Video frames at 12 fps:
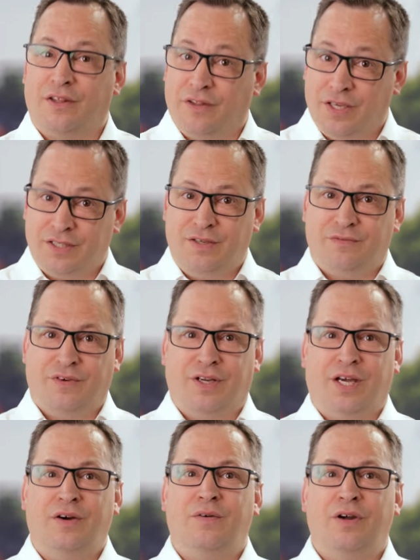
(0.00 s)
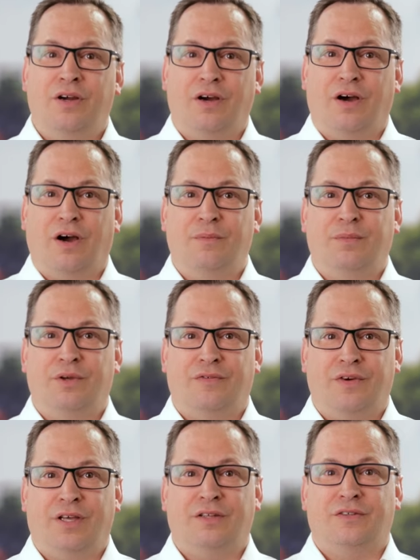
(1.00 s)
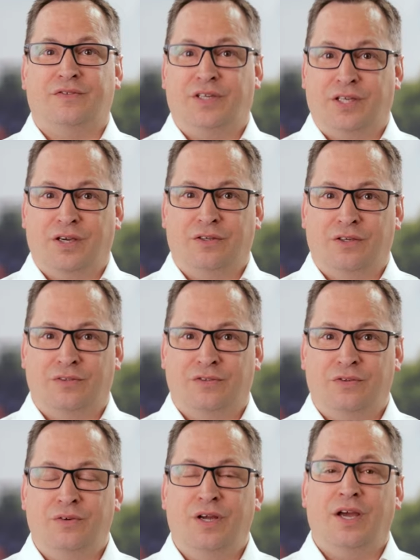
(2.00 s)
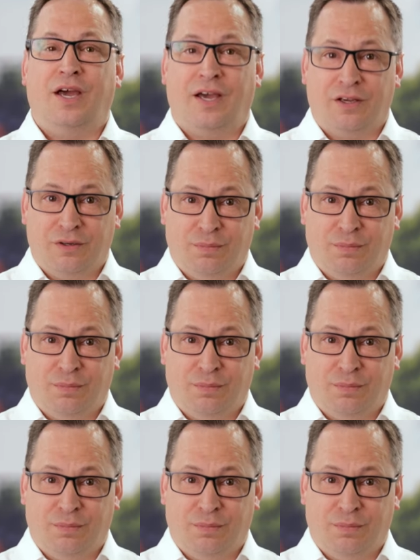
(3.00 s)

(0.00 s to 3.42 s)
That's it for now. I hope you have found this video useful, and